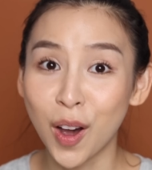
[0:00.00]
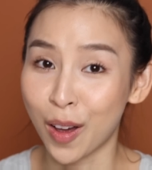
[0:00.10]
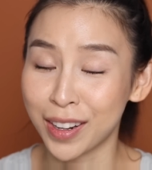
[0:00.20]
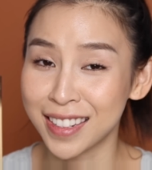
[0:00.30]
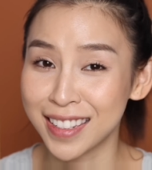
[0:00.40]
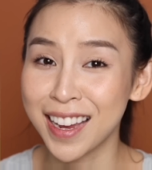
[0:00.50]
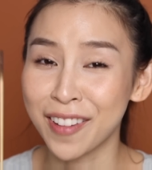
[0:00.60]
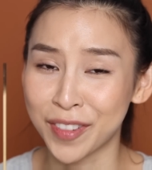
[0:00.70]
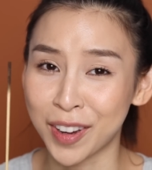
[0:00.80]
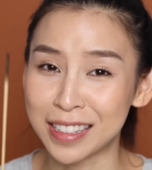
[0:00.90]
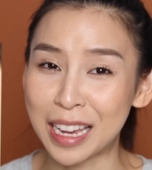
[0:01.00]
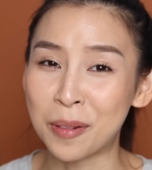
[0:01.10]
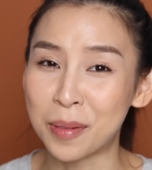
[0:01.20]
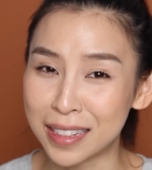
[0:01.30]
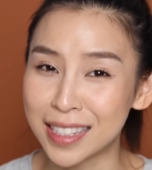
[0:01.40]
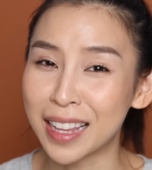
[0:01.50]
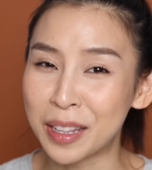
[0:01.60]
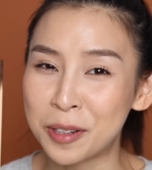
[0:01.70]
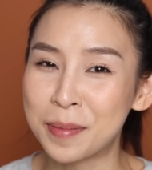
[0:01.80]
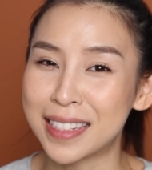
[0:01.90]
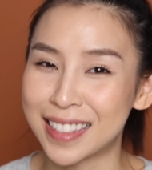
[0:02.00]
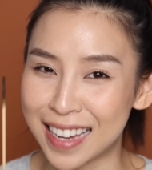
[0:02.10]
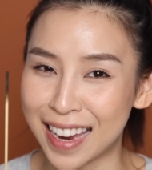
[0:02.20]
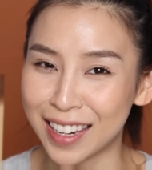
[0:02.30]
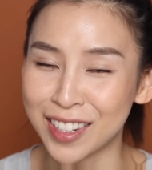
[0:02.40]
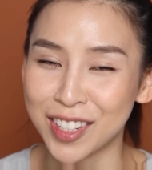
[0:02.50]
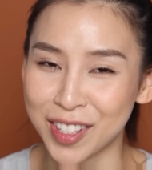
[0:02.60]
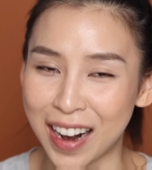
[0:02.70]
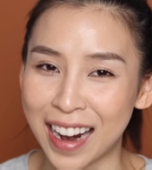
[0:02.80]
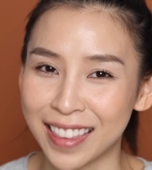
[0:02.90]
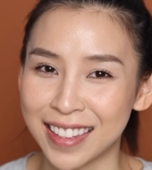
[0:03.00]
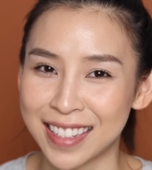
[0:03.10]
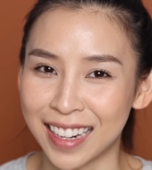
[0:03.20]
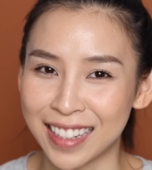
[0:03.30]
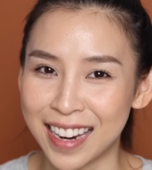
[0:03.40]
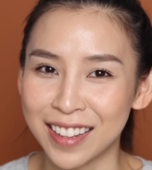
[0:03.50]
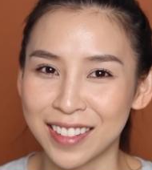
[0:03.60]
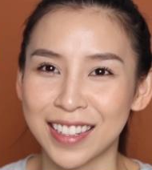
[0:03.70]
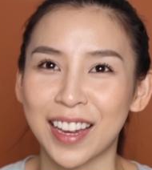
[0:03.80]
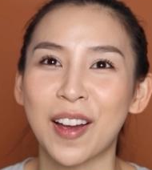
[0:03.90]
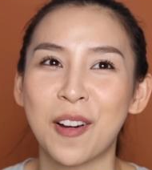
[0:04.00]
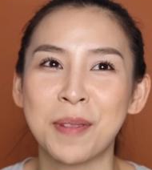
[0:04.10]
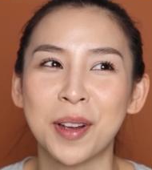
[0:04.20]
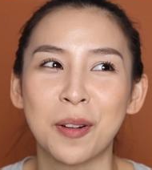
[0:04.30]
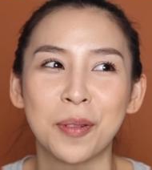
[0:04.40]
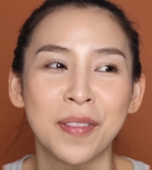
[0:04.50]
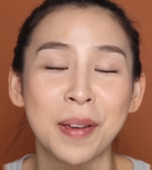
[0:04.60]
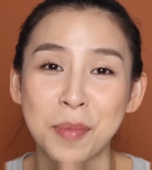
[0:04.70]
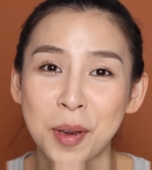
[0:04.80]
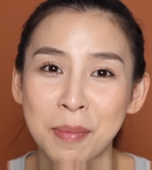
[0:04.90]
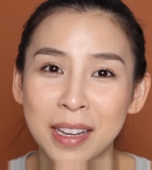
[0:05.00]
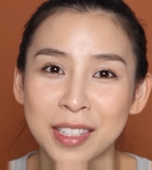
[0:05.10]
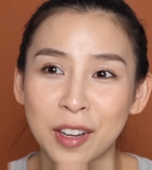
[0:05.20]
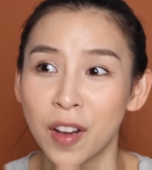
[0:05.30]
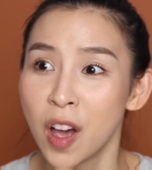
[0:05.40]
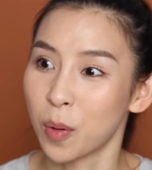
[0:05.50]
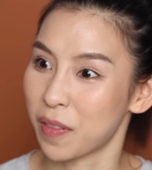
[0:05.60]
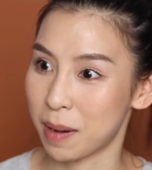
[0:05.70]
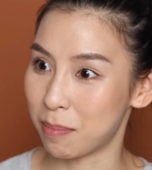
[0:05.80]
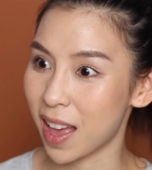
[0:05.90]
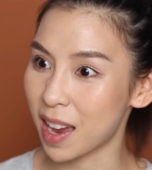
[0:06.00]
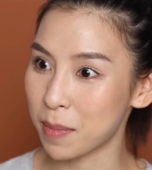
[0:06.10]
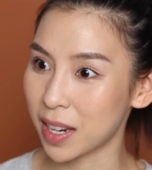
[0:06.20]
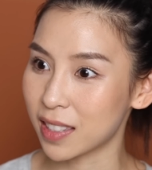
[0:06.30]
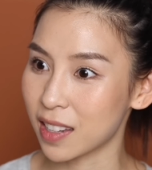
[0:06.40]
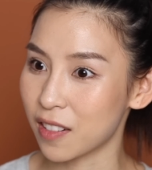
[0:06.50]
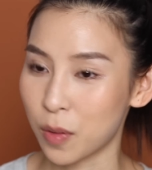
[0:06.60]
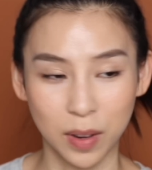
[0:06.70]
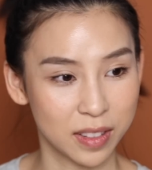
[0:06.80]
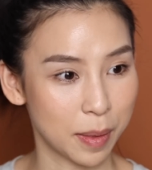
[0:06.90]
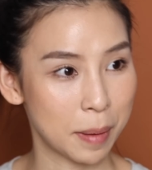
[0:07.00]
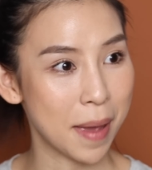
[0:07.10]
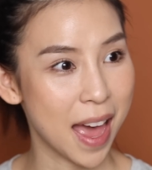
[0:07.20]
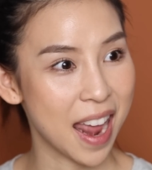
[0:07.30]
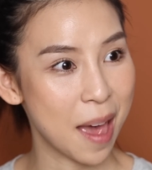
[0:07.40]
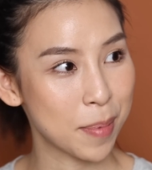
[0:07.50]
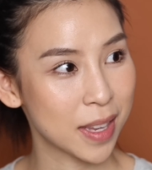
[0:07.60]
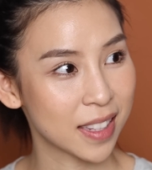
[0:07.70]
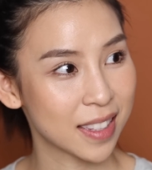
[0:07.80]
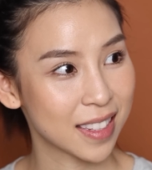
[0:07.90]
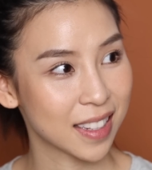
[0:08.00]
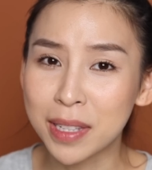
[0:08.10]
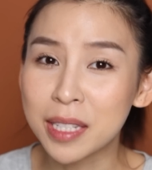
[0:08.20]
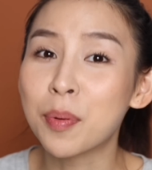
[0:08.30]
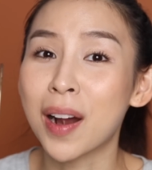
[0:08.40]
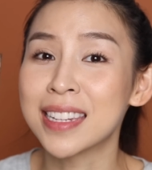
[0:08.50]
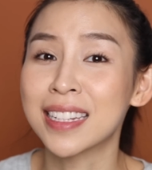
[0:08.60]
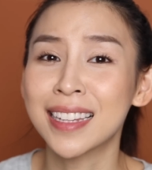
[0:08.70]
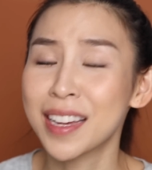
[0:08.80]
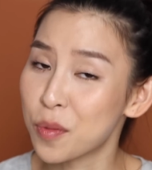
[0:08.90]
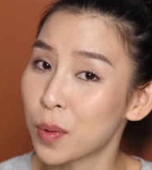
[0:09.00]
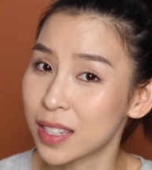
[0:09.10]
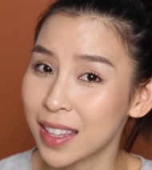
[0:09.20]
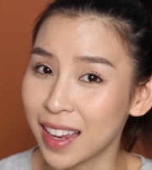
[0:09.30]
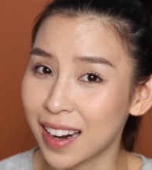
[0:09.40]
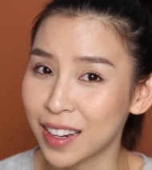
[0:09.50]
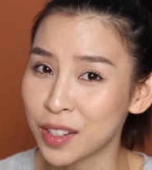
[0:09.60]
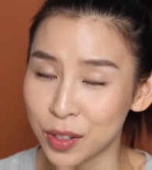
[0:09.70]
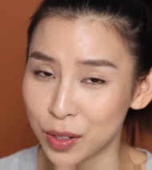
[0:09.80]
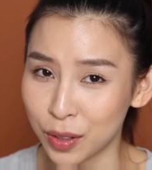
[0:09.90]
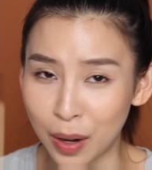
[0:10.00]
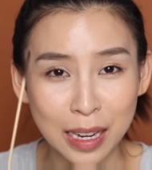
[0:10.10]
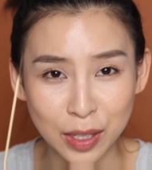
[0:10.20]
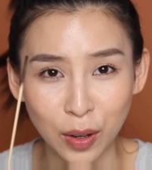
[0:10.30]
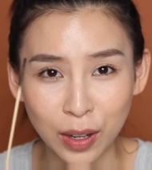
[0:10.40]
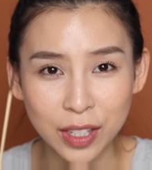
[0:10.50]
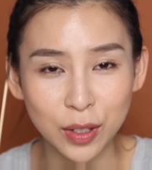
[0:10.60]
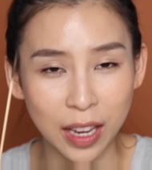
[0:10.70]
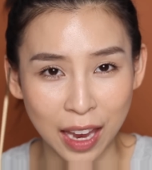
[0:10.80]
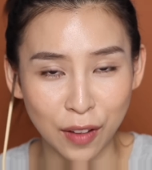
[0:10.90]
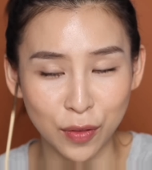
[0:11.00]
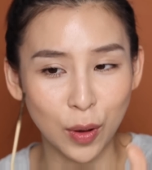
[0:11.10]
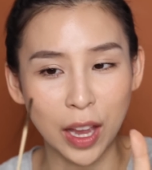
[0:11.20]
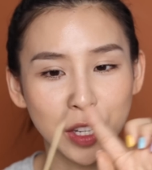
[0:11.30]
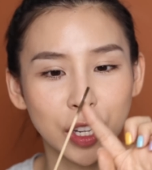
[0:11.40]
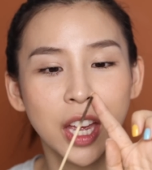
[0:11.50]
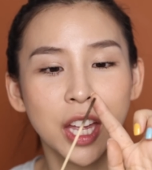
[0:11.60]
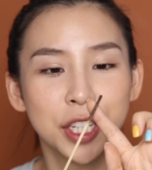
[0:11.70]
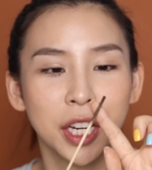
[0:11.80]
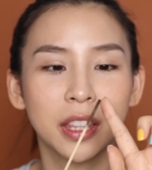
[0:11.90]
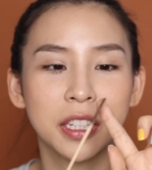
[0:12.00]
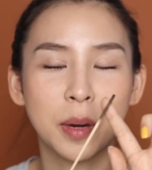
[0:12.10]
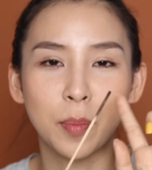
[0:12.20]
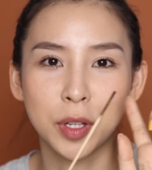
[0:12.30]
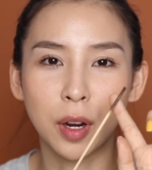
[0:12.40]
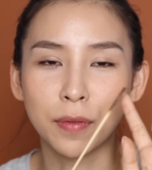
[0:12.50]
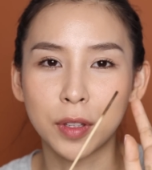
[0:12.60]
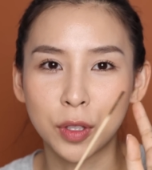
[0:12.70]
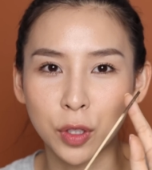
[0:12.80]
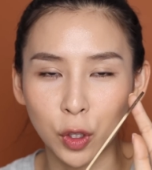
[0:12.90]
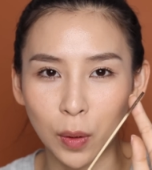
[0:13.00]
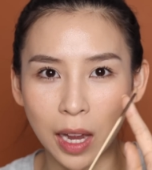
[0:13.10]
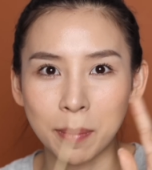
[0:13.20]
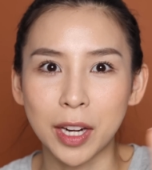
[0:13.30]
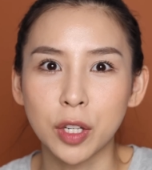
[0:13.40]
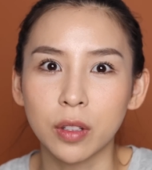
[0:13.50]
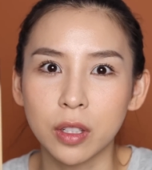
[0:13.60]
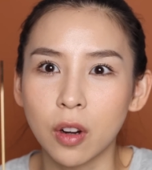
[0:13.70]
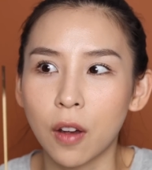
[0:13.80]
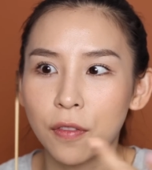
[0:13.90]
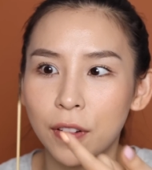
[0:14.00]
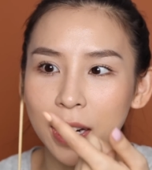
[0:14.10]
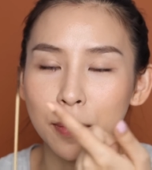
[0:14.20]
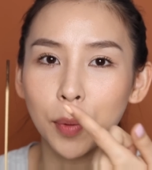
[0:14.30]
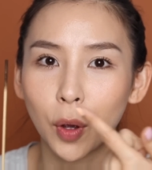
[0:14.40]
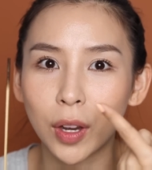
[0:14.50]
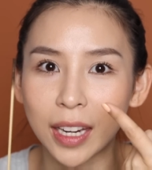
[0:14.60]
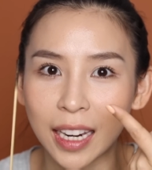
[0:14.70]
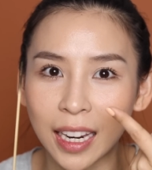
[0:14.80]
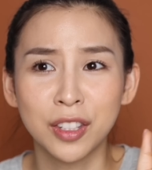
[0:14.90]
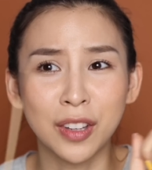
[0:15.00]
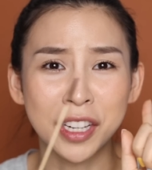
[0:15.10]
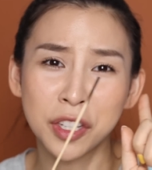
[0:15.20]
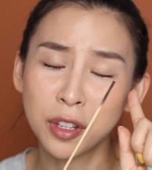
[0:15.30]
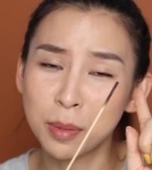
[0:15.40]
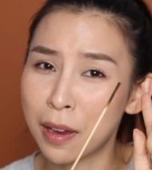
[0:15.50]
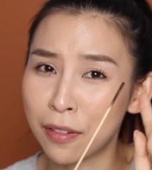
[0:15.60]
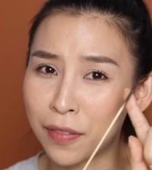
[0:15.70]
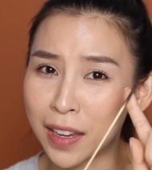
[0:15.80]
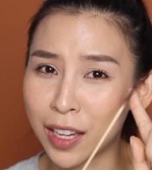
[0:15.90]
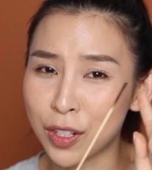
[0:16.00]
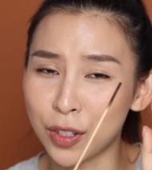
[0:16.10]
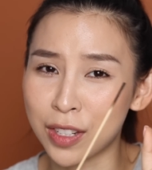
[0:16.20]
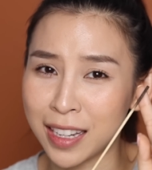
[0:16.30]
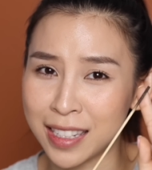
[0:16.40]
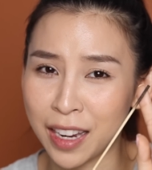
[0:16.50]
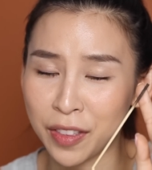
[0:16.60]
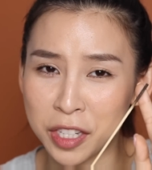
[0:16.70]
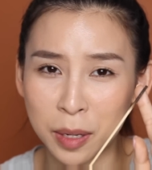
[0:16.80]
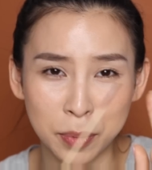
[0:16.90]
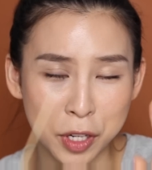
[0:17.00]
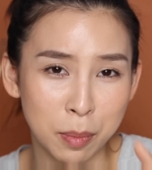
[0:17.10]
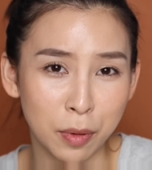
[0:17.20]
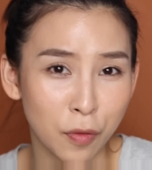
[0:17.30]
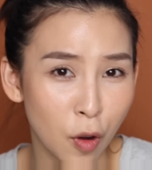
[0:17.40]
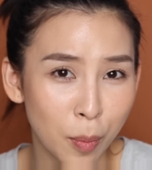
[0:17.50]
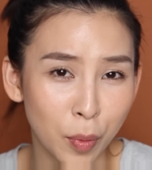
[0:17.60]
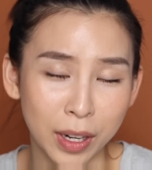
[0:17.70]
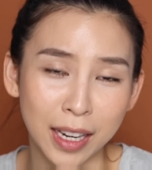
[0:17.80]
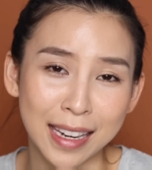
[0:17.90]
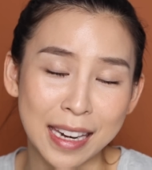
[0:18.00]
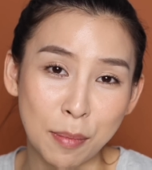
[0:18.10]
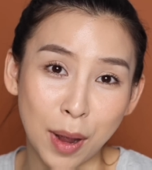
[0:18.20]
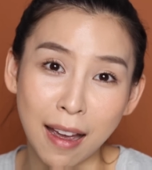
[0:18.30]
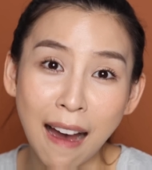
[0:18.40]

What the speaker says: Honestly, at first, I was a little bit scared to try out this technique because I was like, oh my god, what if I burn myself? What if I blind myself? What if something bad happens? But surprisingly, it wasn't that hard to do as long as you're careful and you check the temperature of the skewer and make sure it's not freaking burning. So I just used my finger to test out the temperature before putting it near my